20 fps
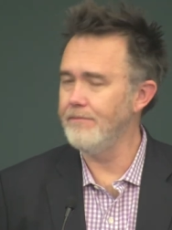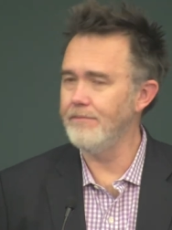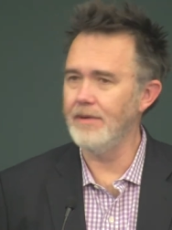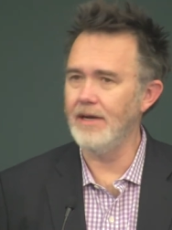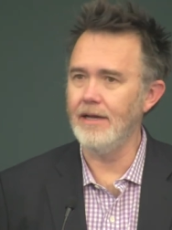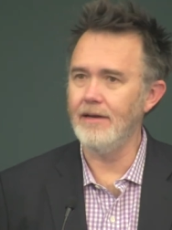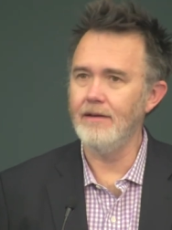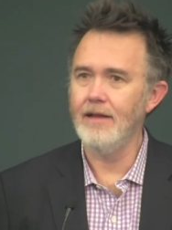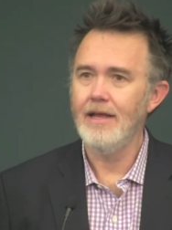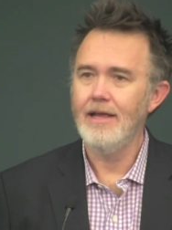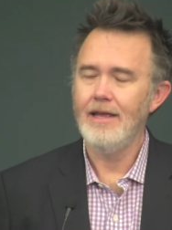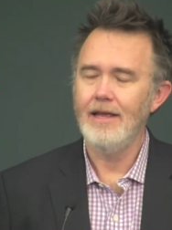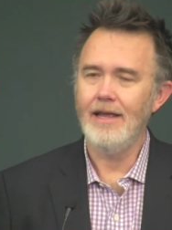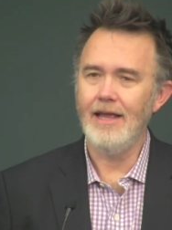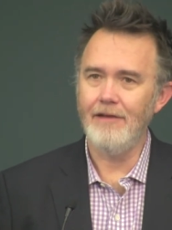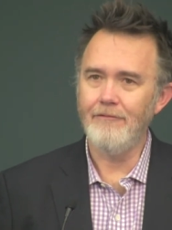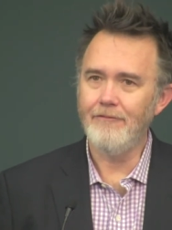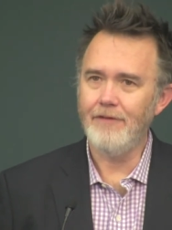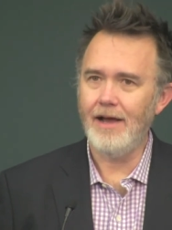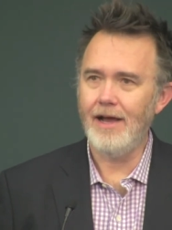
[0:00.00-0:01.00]
But
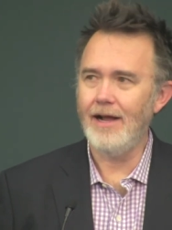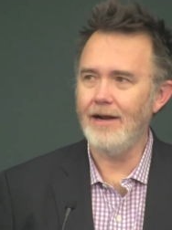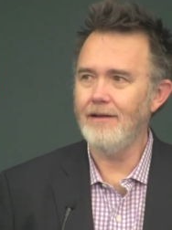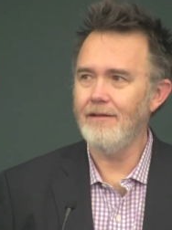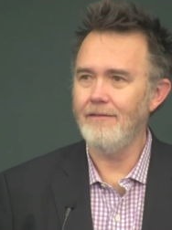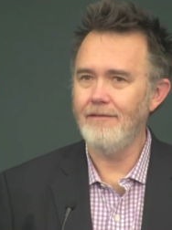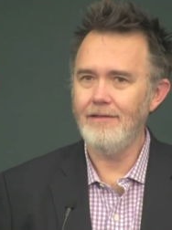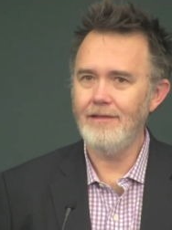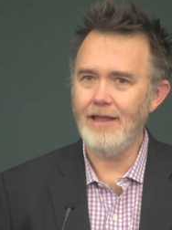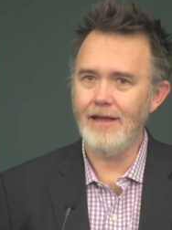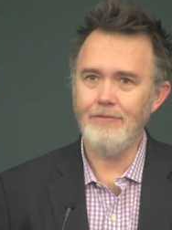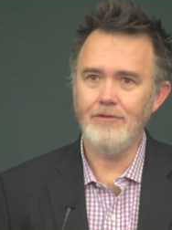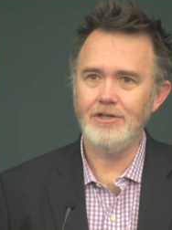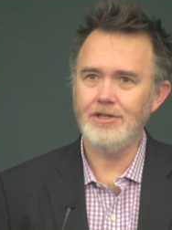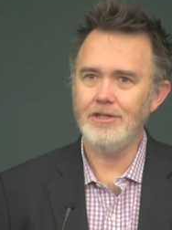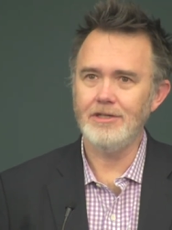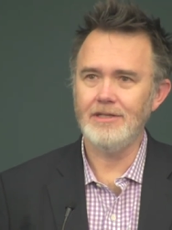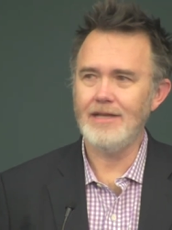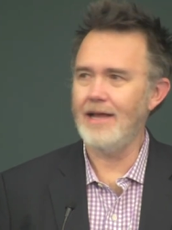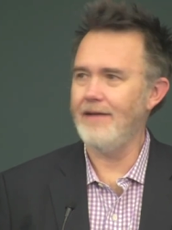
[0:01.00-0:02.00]
in fact, they were
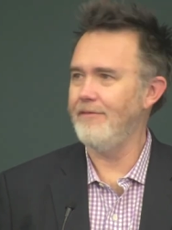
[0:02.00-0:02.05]
just